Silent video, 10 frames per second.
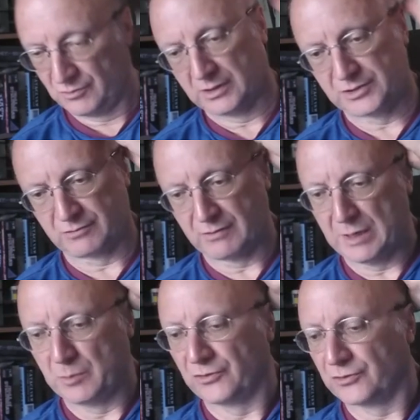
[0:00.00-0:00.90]
trying to
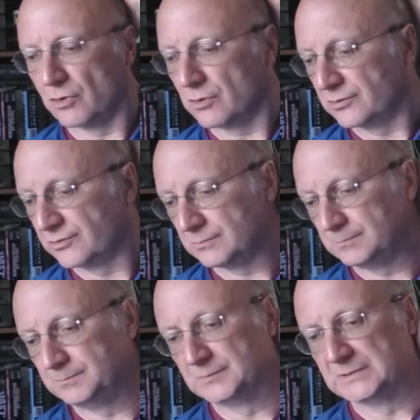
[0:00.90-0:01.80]
surround with Zocs,
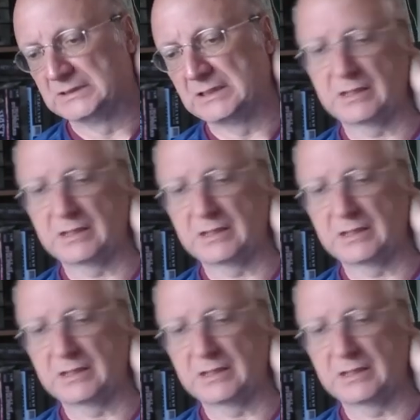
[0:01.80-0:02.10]
and then